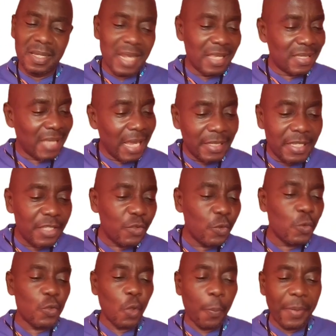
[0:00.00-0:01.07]
Then scientists
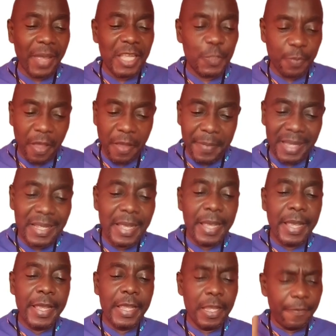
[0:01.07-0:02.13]
to stop experiment
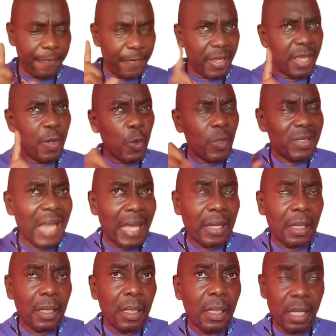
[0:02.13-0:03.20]
if it looks
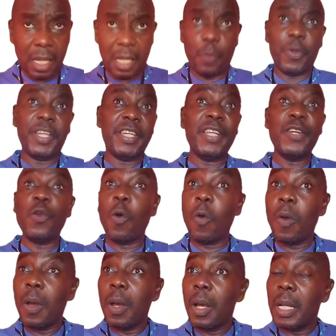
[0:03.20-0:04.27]
like we didn't
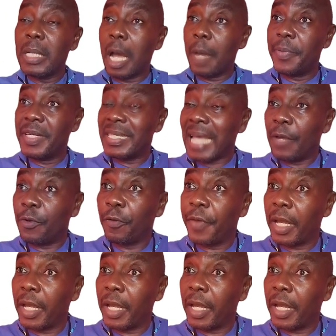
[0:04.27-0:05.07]
know that with this kind